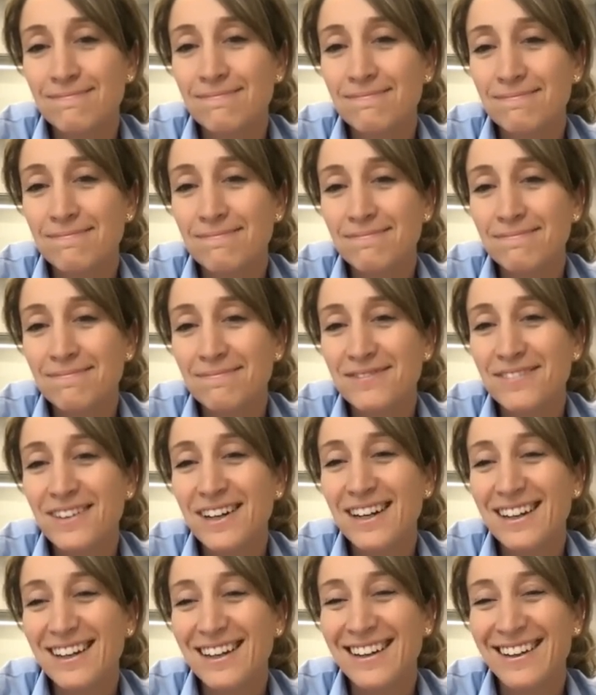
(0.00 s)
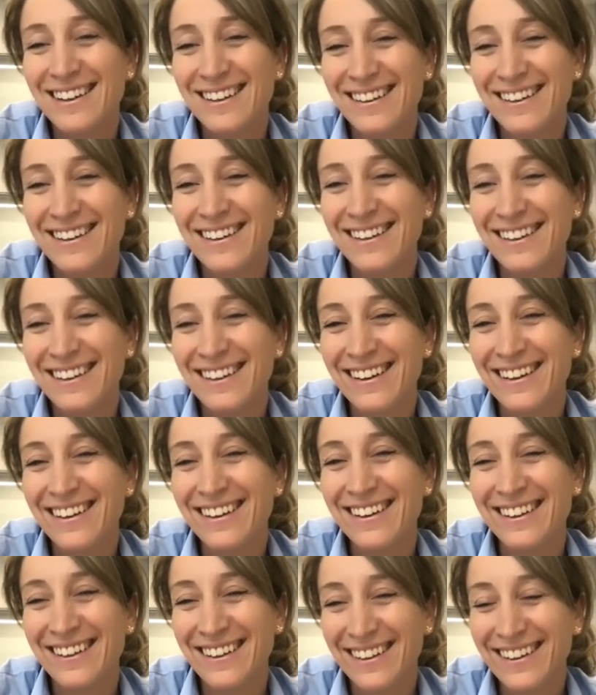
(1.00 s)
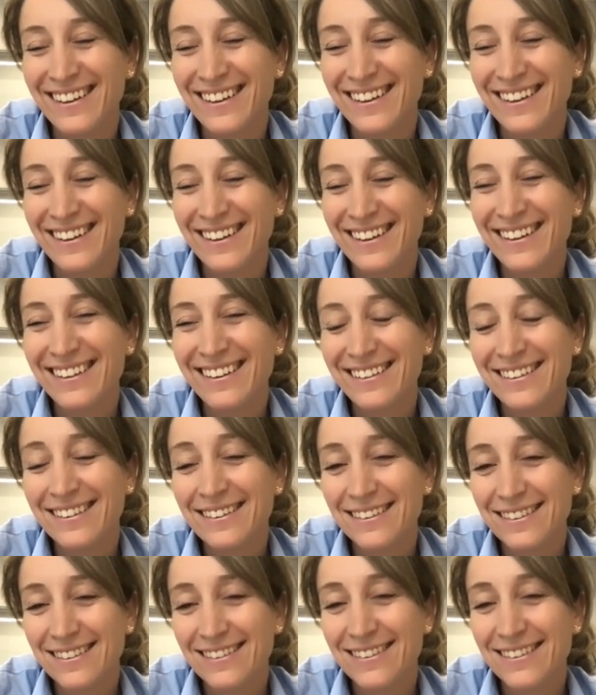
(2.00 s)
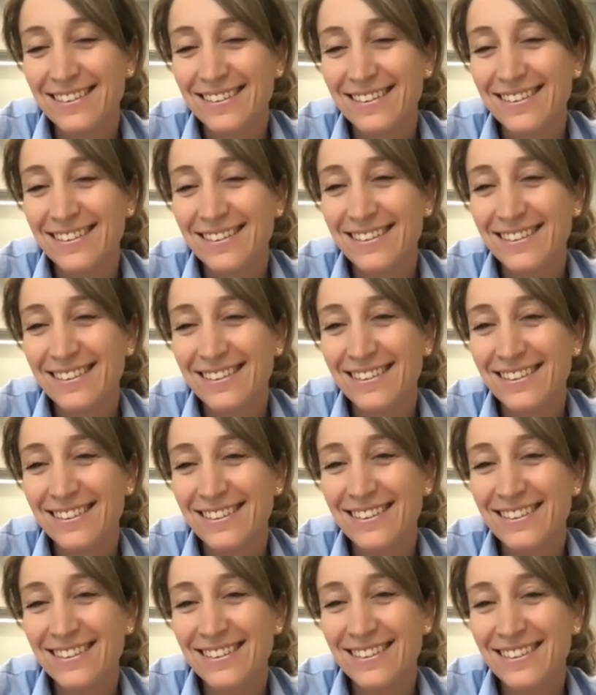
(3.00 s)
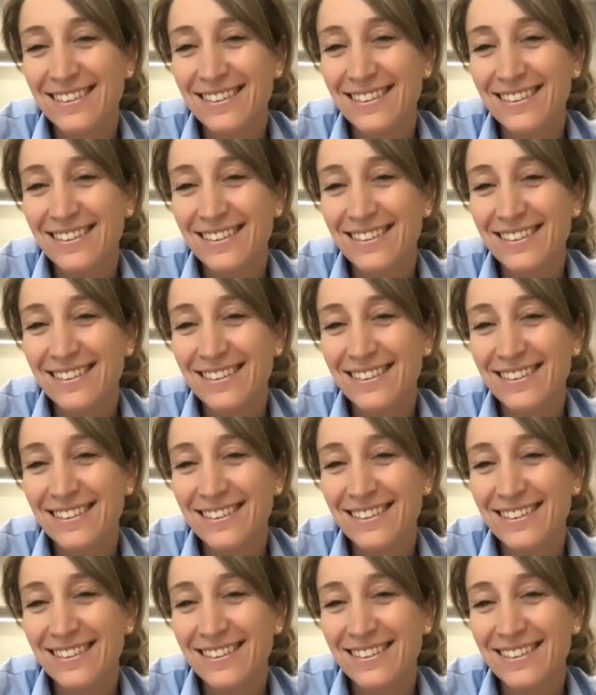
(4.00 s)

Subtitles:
(silent)